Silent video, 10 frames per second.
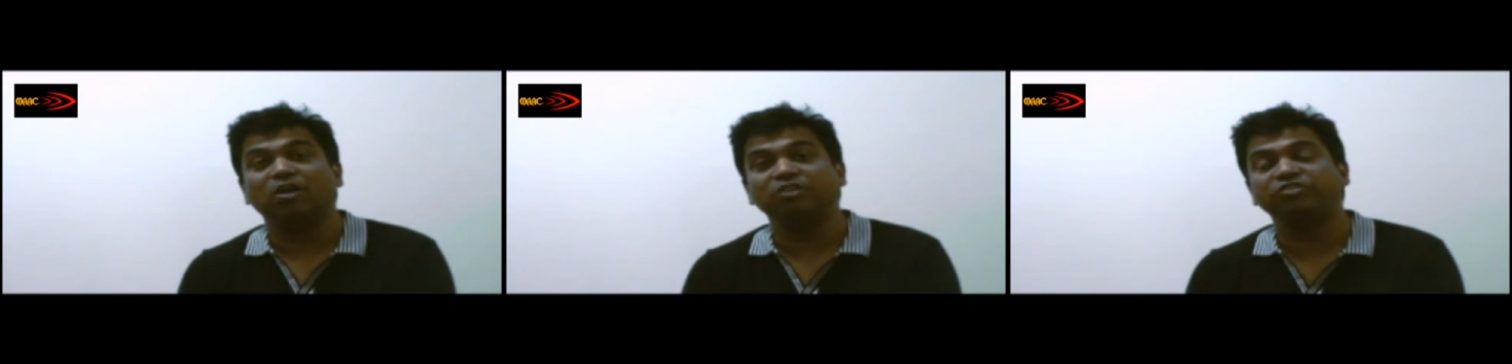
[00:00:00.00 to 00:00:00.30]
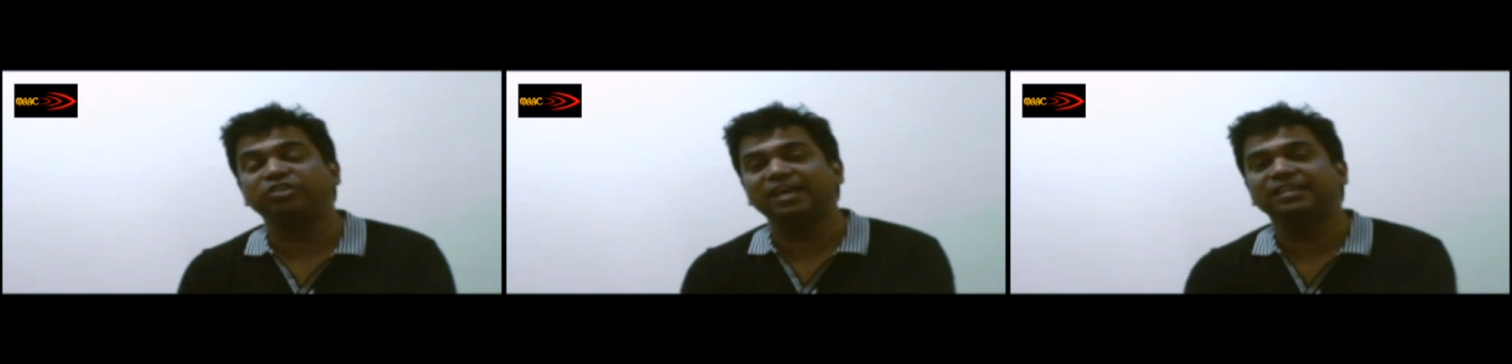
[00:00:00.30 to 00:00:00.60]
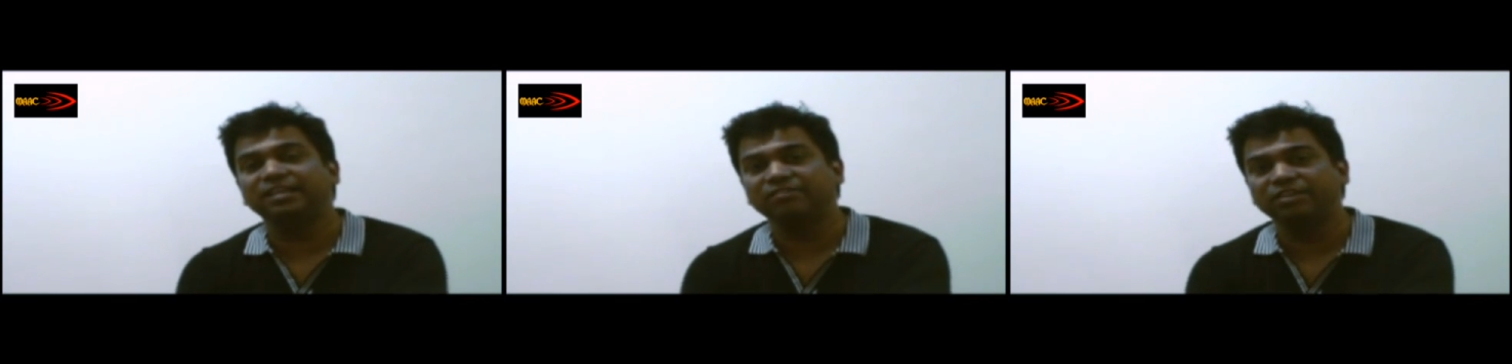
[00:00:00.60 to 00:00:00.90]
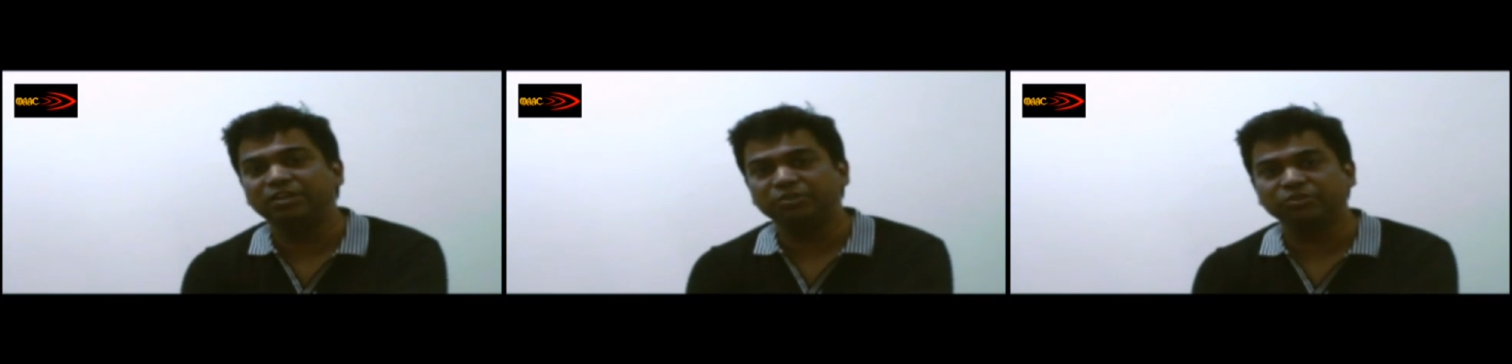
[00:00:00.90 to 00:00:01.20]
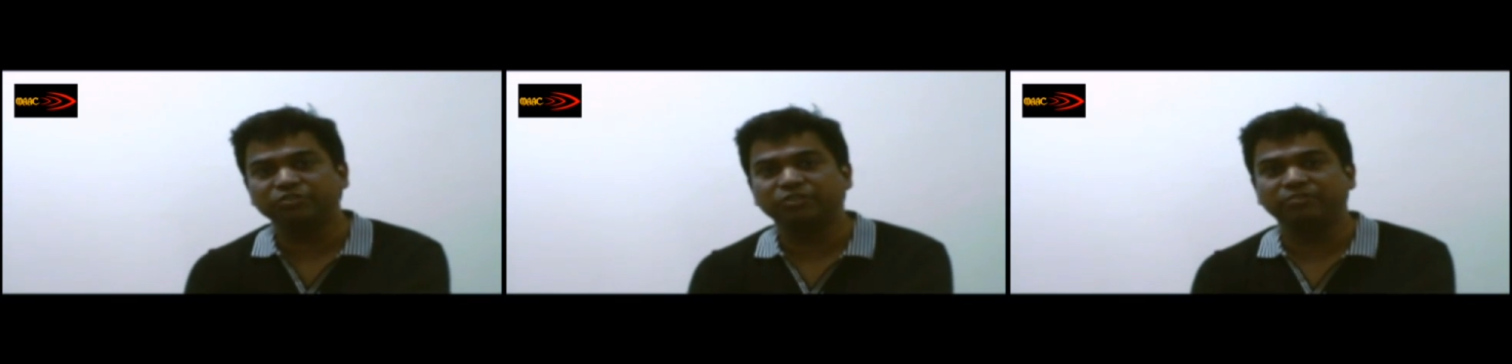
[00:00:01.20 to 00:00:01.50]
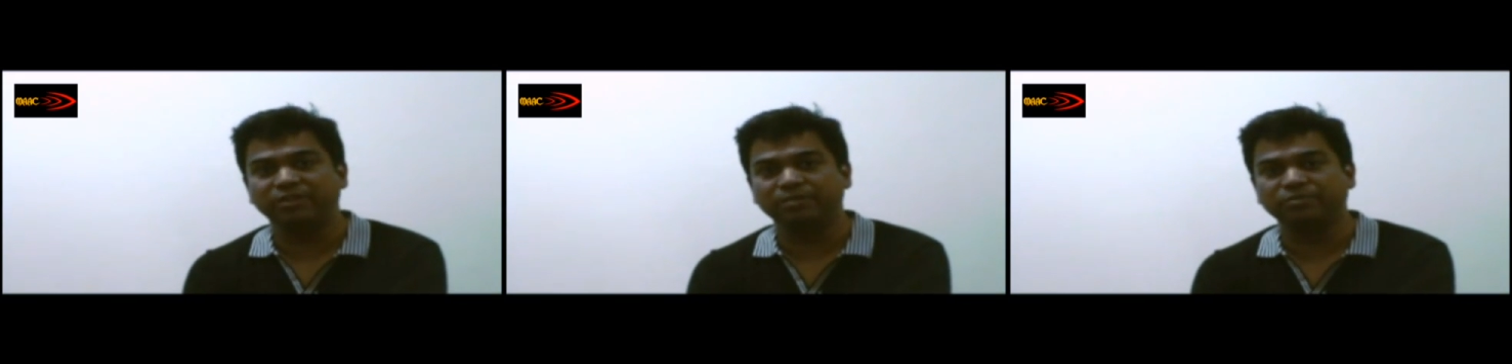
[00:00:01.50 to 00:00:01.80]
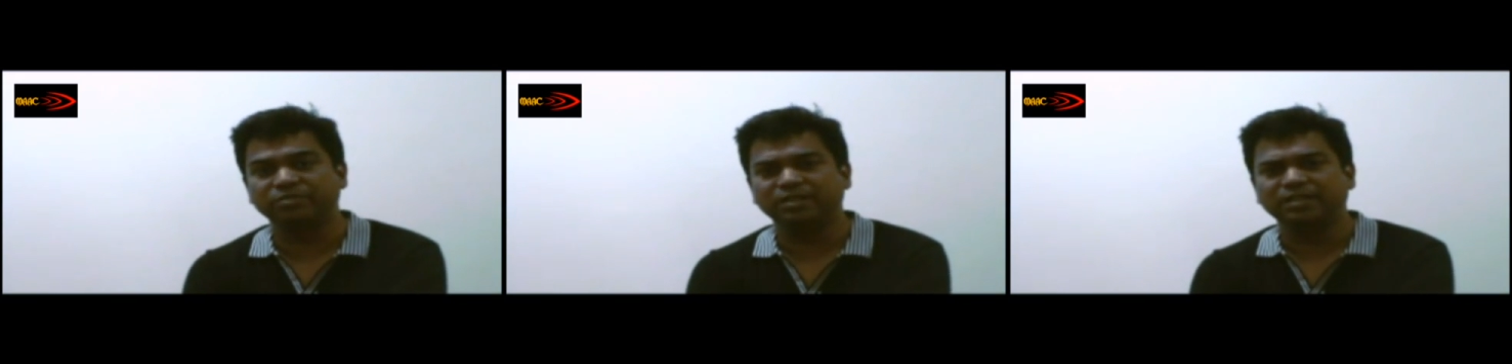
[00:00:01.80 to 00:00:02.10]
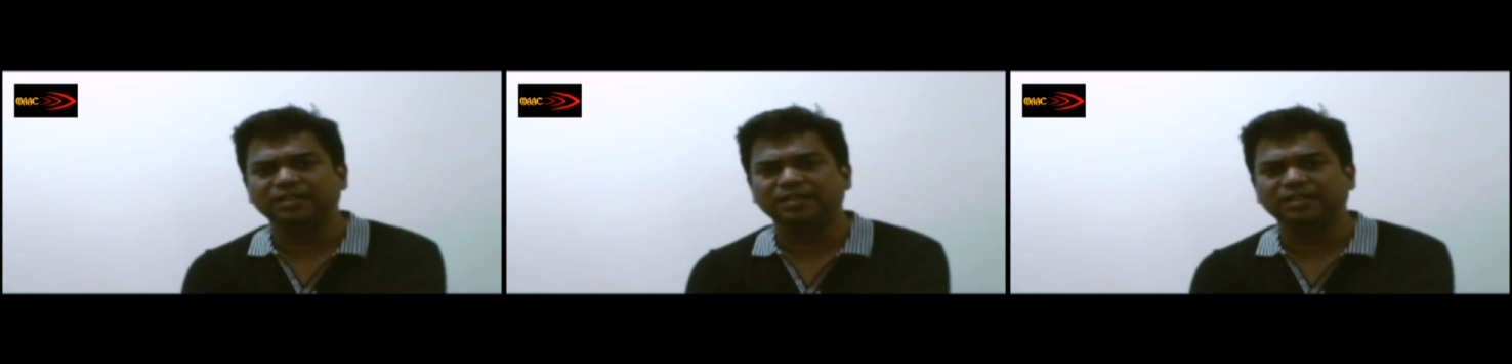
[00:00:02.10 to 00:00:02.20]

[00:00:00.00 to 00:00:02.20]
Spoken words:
or share their videos with films.